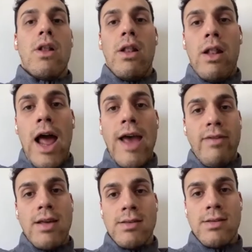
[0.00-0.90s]
Life
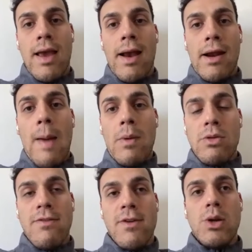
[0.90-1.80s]
lessons that are going to help you in
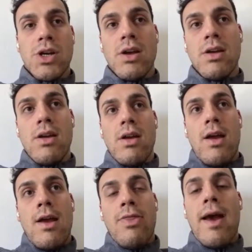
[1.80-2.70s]
the future.
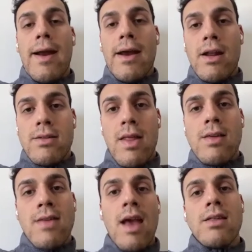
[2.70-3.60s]
That kind of set
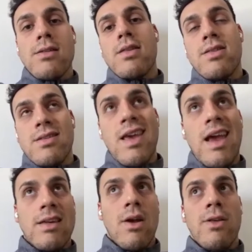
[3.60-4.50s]
the
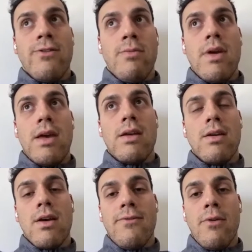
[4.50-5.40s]
setting stones for
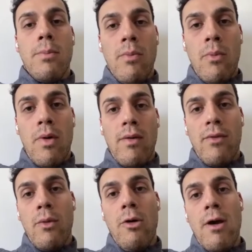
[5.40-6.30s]
me for
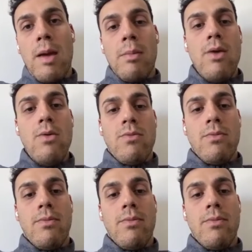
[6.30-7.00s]
where I am now.